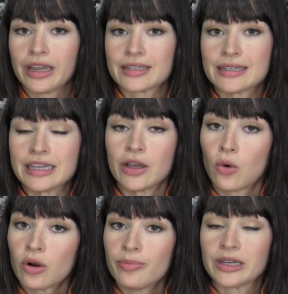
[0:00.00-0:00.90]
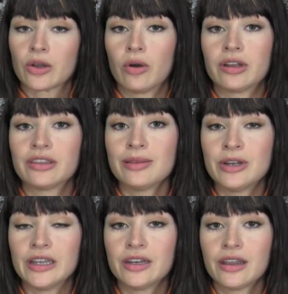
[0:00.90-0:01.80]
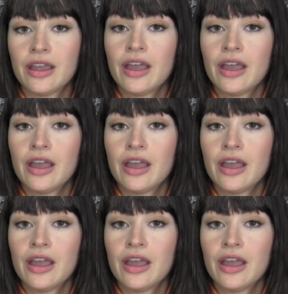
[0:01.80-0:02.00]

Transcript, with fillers: XT or Bitcoin Unlimited,